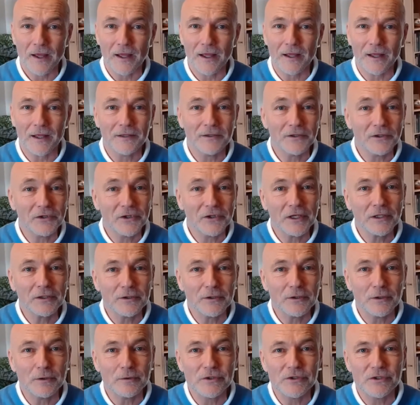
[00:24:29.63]
And the thing to
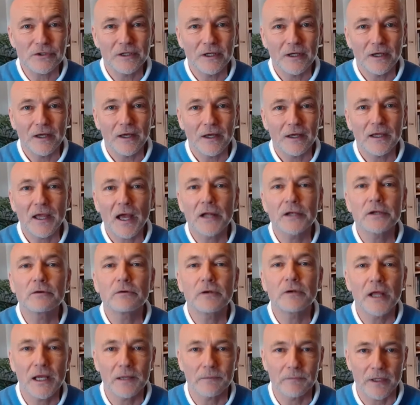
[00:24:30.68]
do is, can you
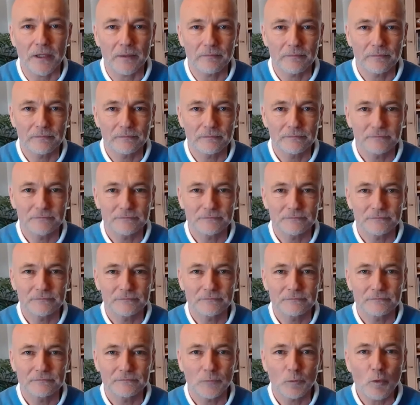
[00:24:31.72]
name them?
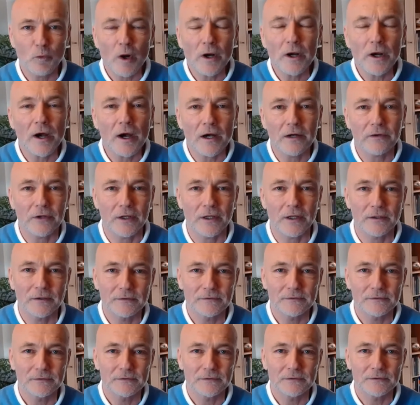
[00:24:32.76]
What are they?
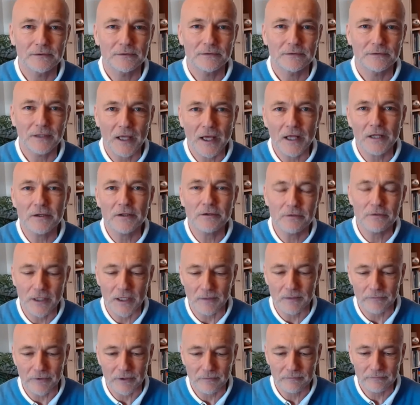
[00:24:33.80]
Can you
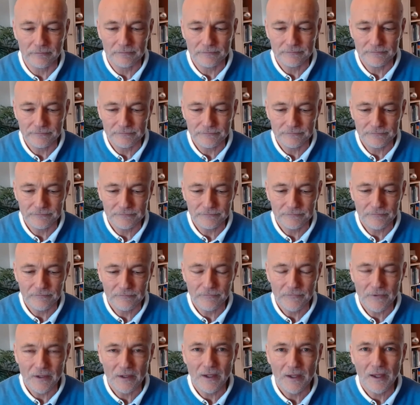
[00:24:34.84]
name them?
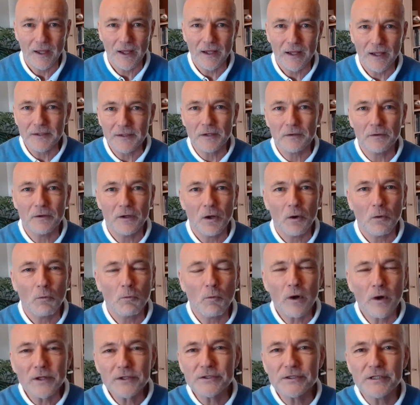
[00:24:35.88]
And then
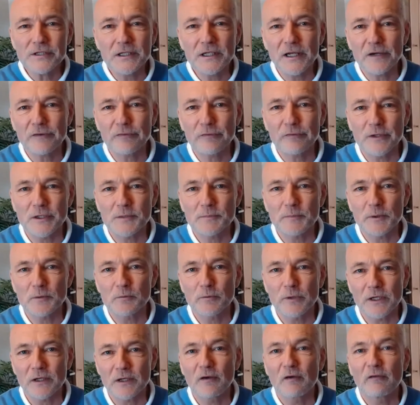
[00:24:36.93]
what's the difference
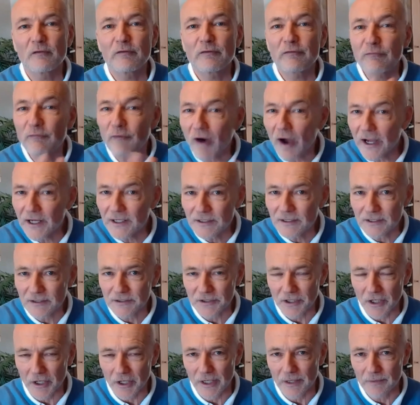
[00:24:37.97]
between finding
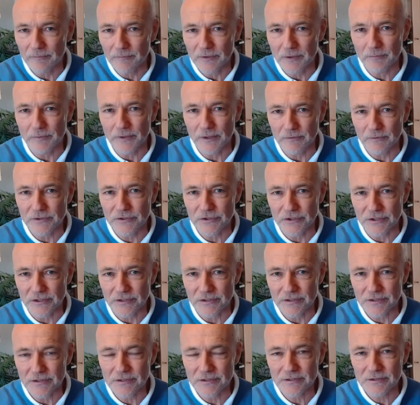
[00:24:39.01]
time to be with
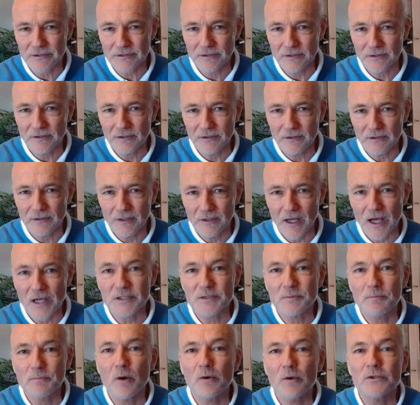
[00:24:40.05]
Jesus as
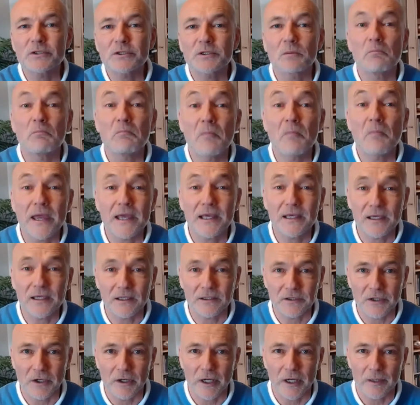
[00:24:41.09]
opposed to making
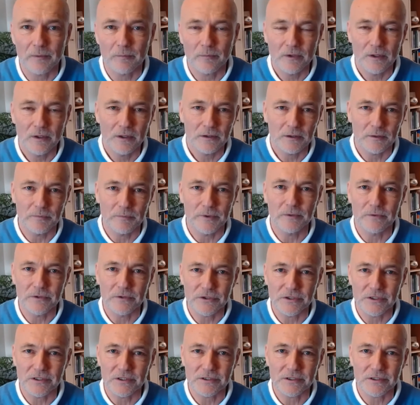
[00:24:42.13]
time to be with
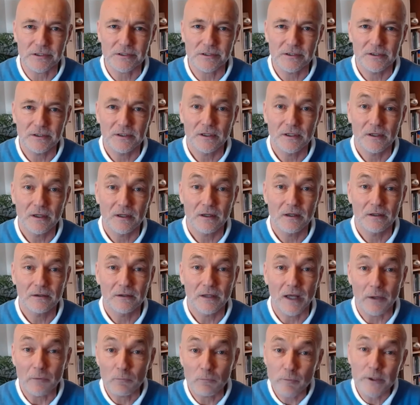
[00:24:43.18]
Jesus?
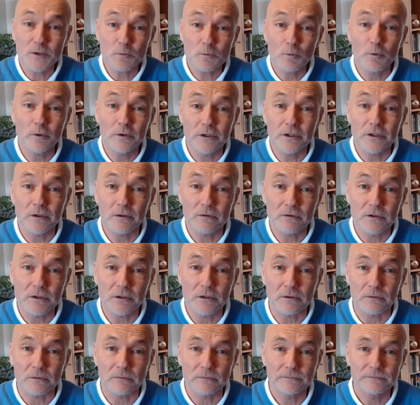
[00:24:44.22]
And which one do you
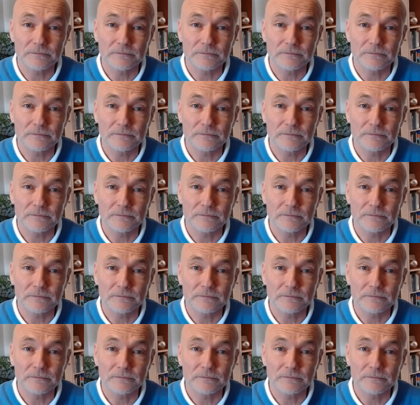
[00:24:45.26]
do?